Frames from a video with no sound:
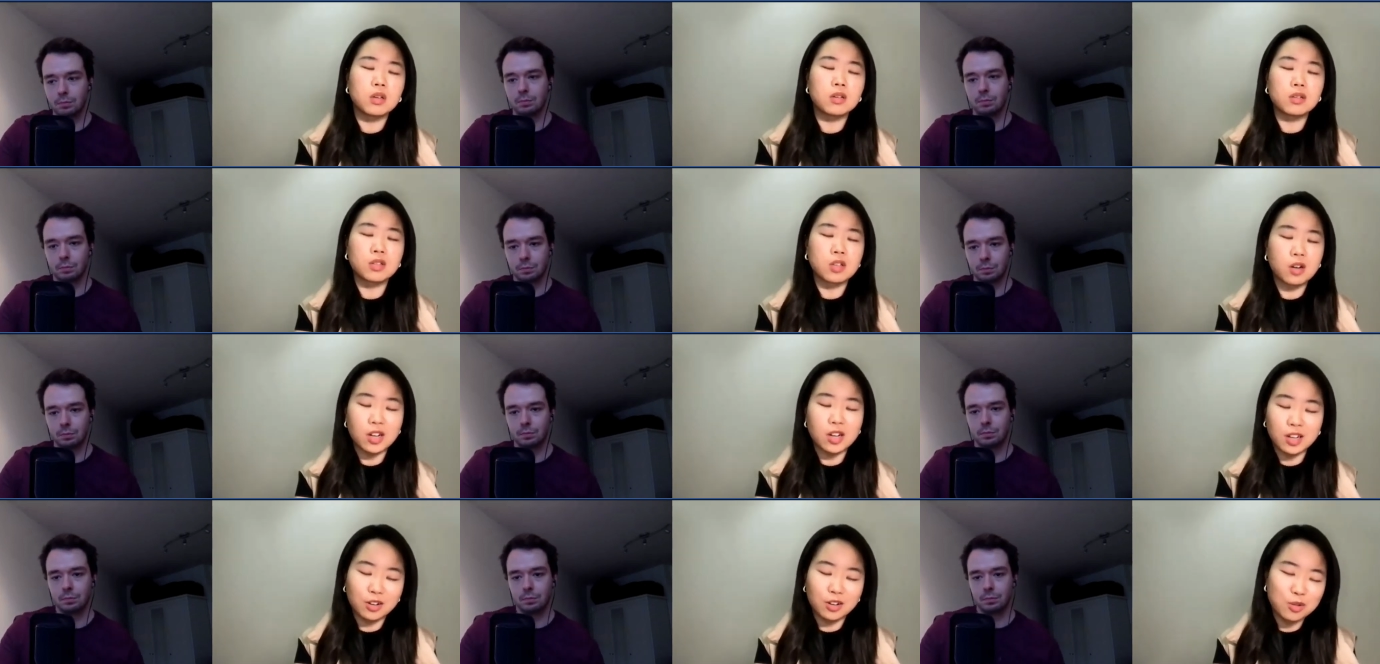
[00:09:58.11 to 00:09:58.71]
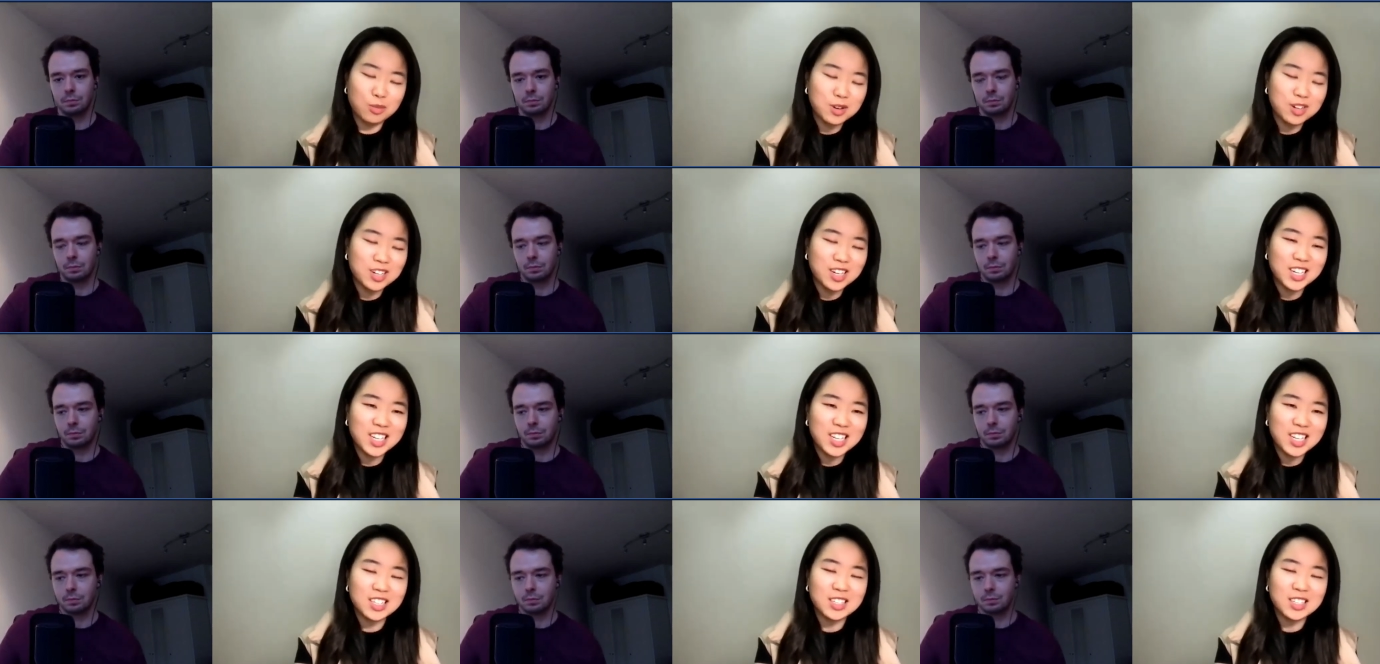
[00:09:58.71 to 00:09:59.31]
Speaker 1: uh, sorry, in
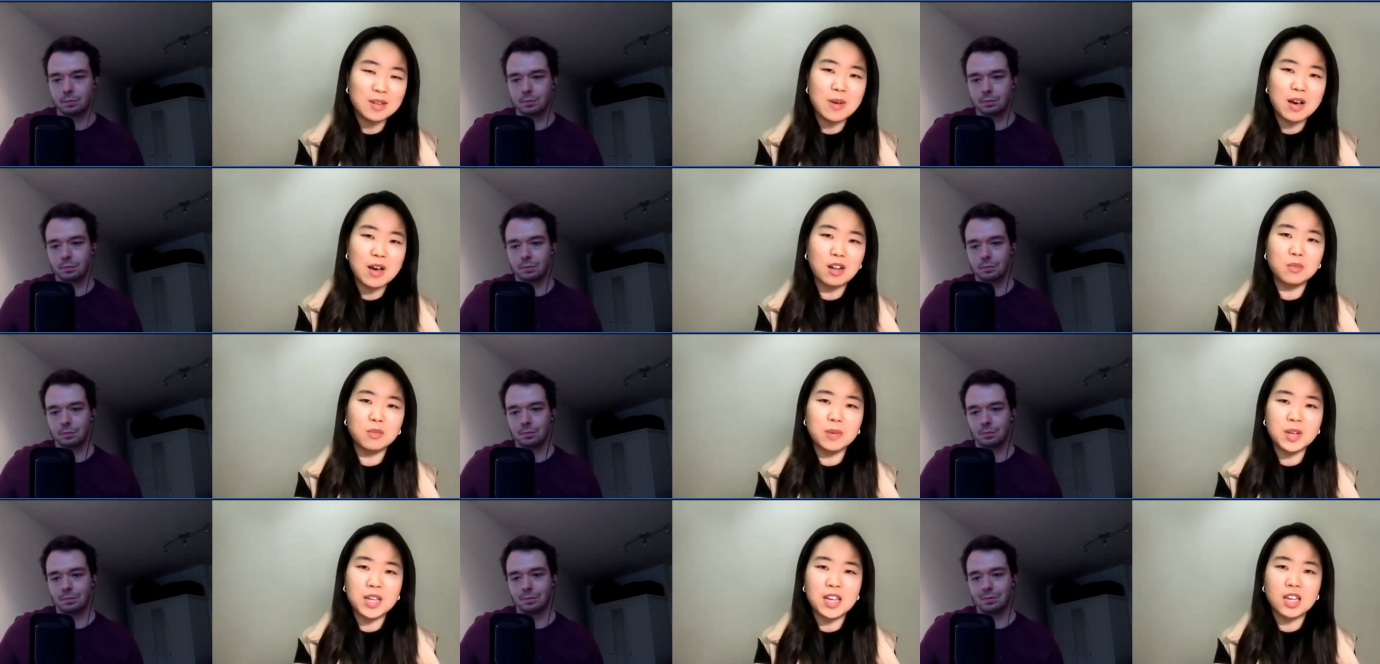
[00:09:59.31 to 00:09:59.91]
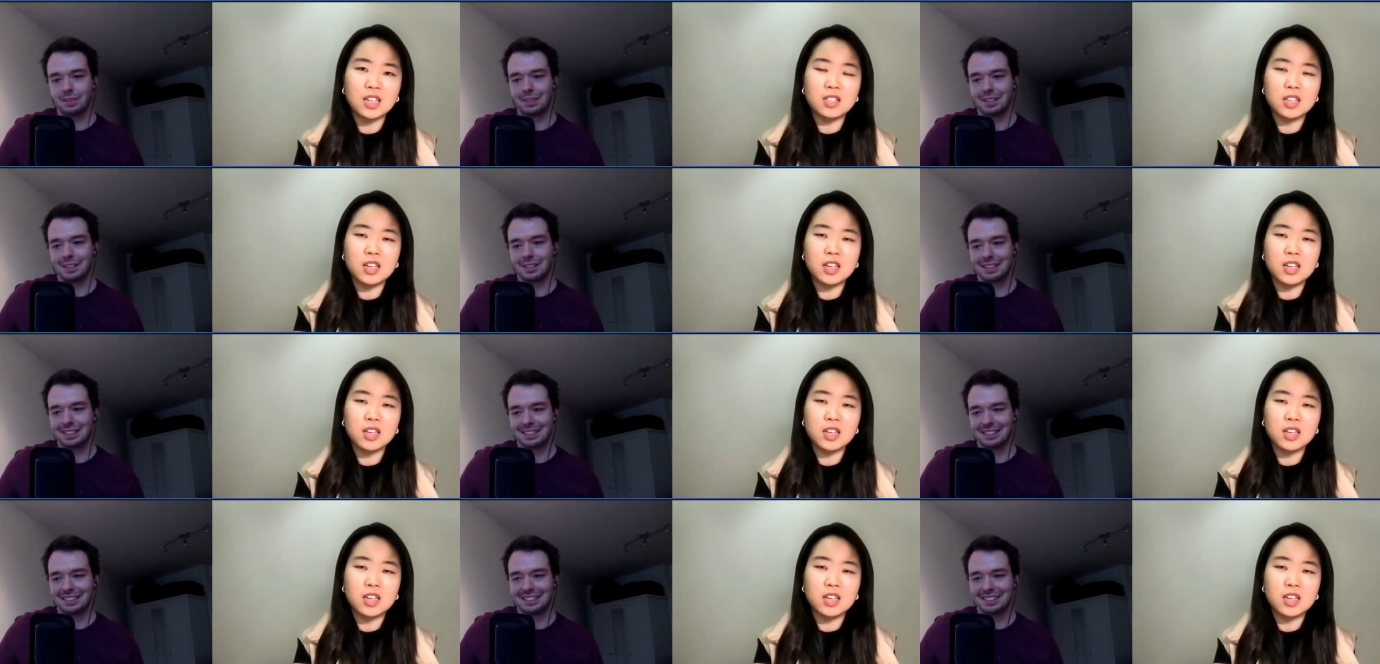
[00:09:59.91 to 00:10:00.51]
Kubernetes about
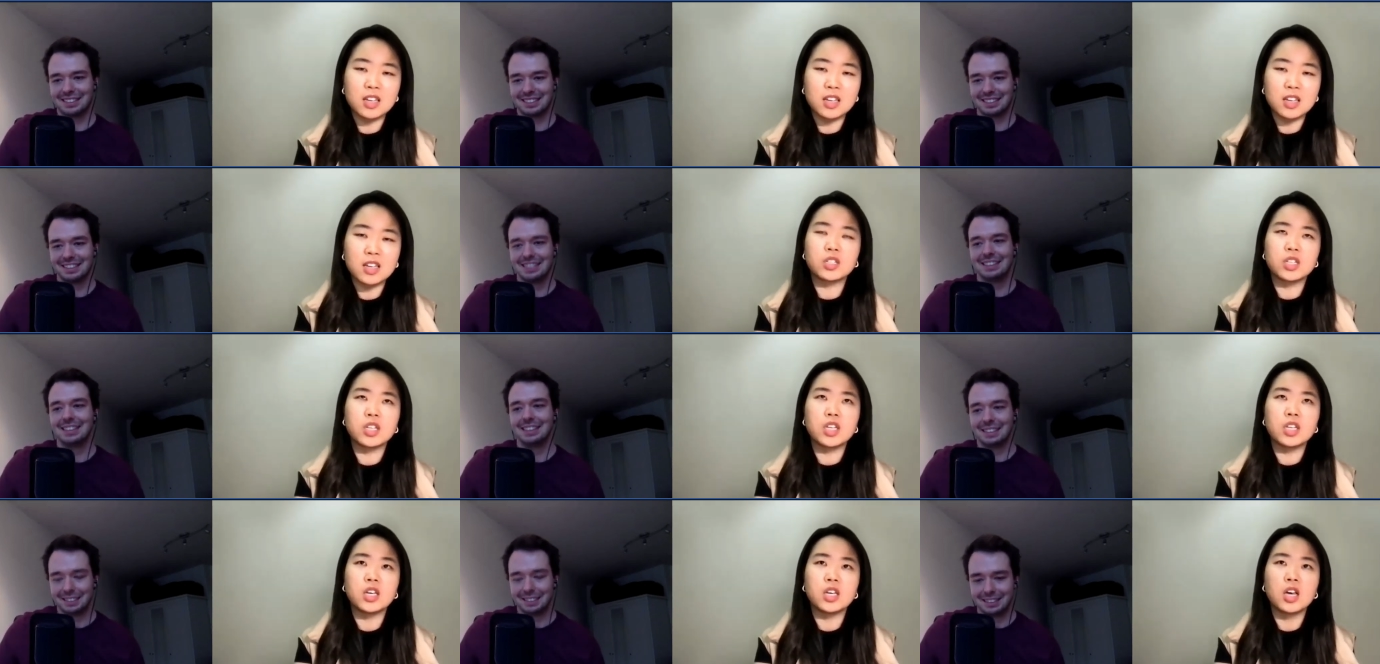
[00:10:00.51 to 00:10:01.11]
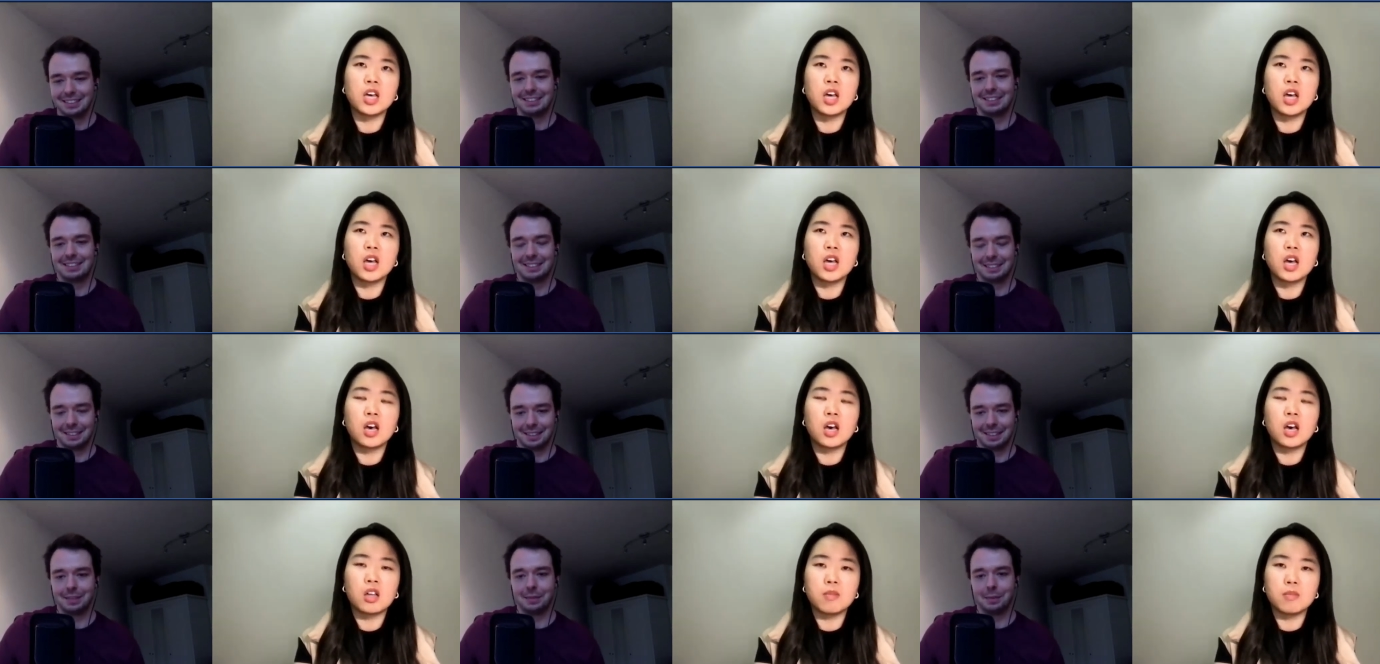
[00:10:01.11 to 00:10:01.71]
PSA, policy
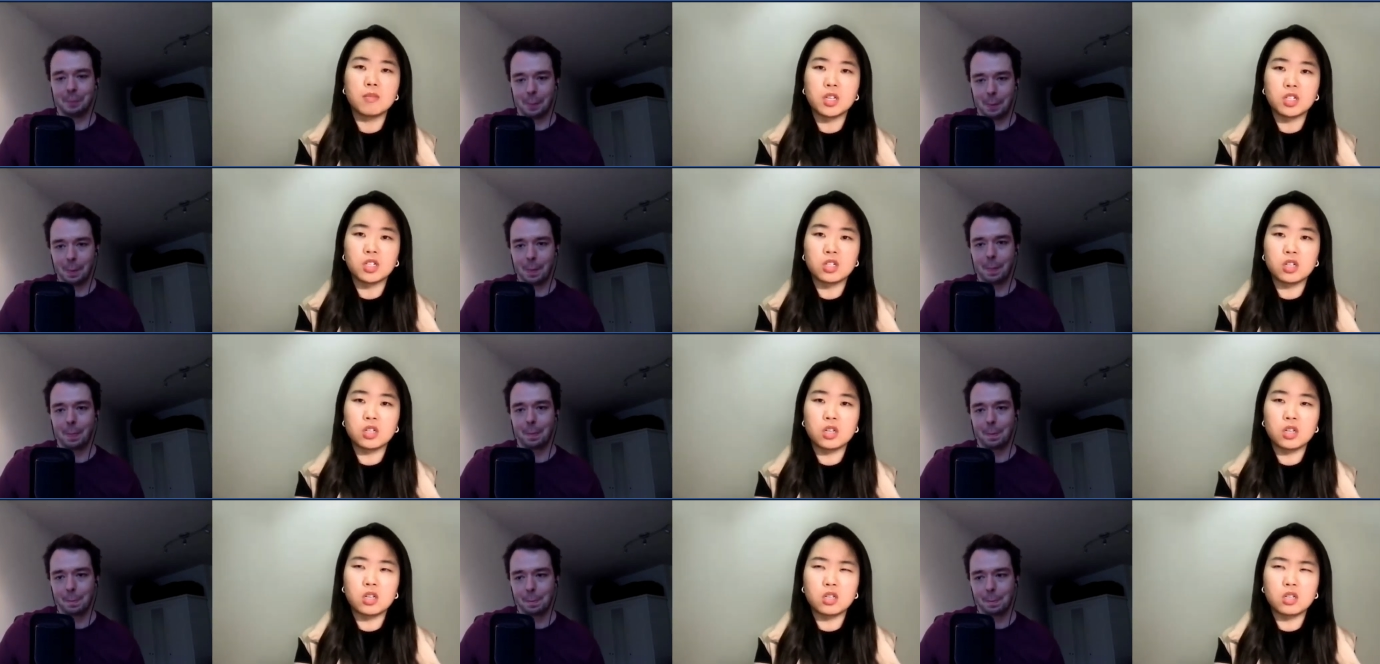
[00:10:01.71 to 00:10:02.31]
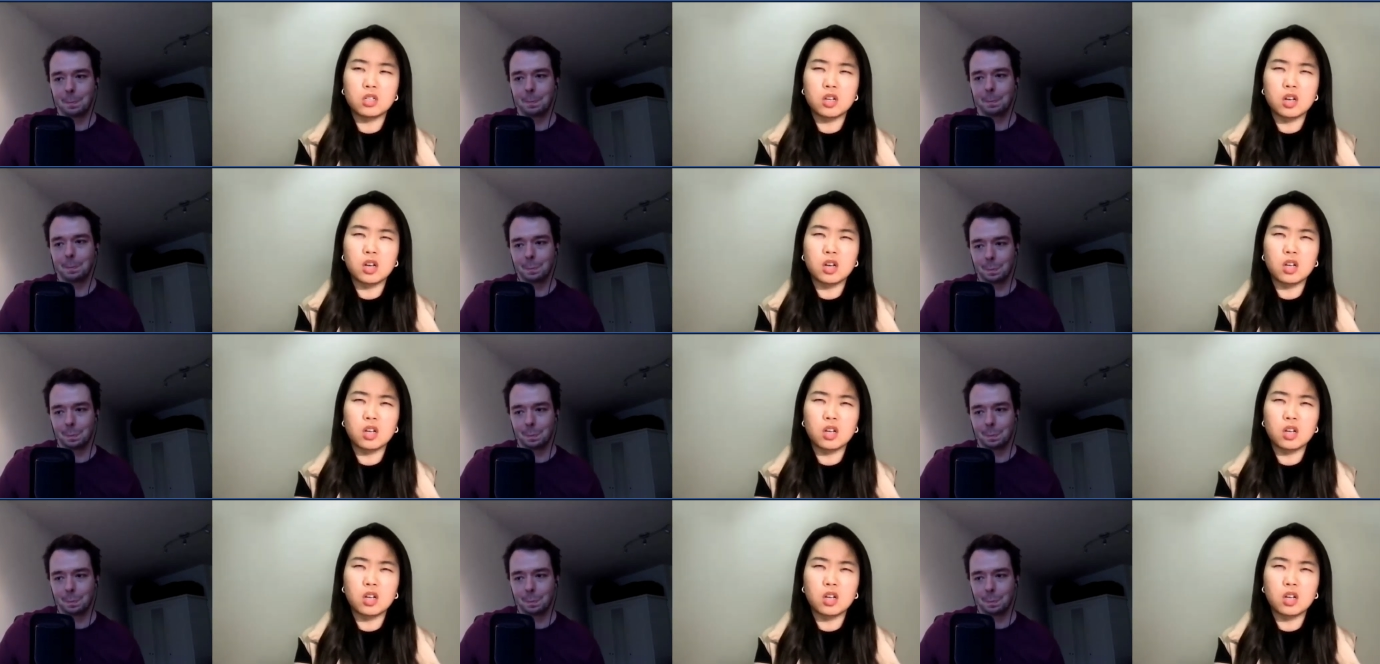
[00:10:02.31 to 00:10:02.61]
yeah. admission